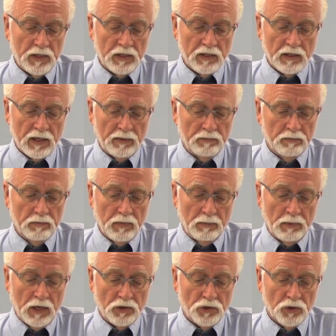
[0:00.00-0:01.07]
reasons. I'm,
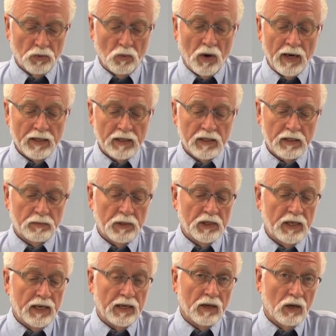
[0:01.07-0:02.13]
I'm not sure why this has been
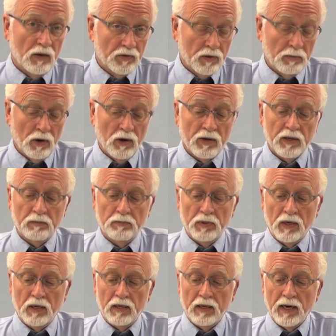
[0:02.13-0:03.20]
taken off the market,
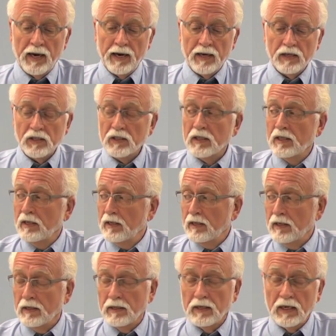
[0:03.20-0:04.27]
but it has.
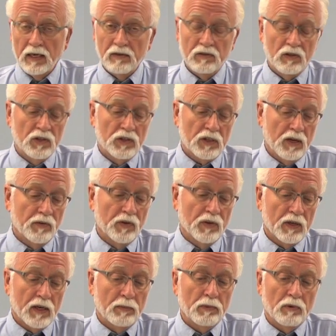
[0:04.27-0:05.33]
Uh, I discovered
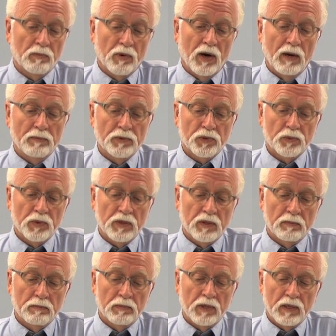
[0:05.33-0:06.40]
a couple of problems with
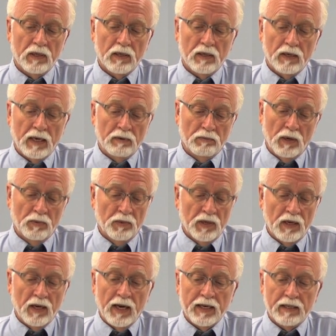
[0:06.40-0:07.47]
them, but uh, I, I,
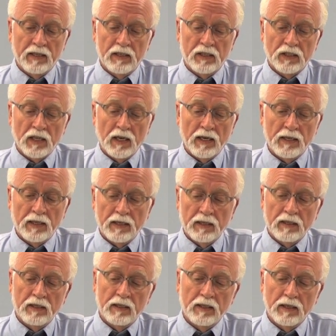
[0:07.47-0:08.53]
really like the design
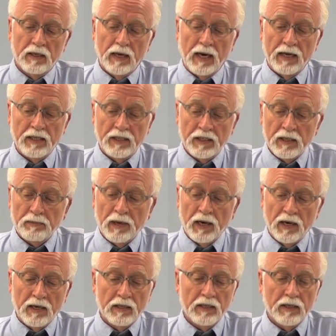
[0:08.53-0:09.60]
and the uh, idea
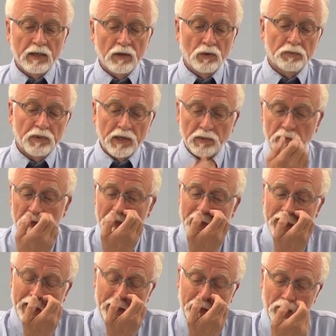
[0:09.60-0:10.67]
behind it. I hope they will
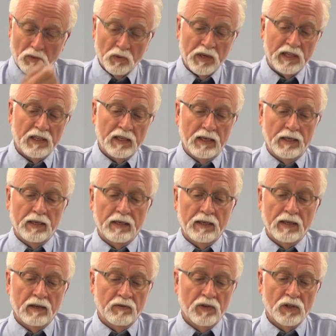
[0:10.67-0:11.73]
rethink it
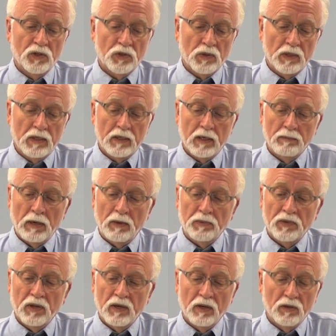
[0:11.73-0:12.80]
and eventually come out
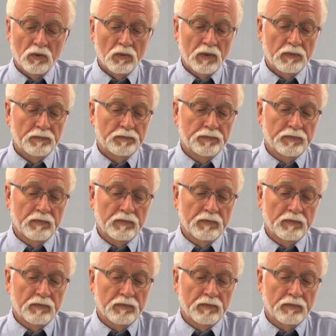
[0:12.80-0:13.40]
with another one.